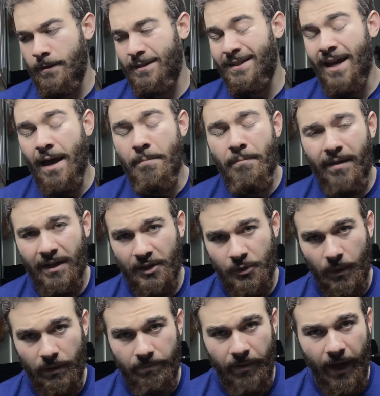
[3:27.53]
10
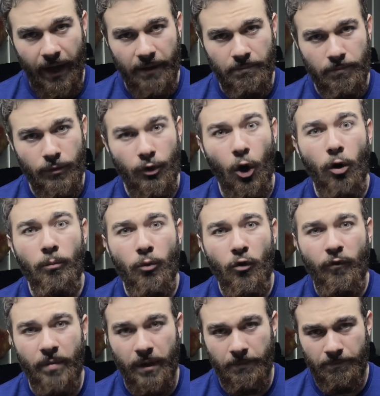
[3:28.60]
minutes went by. No
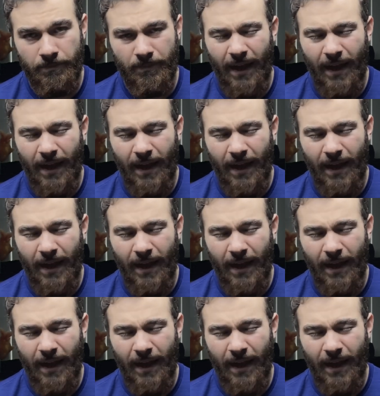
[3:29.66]
movement.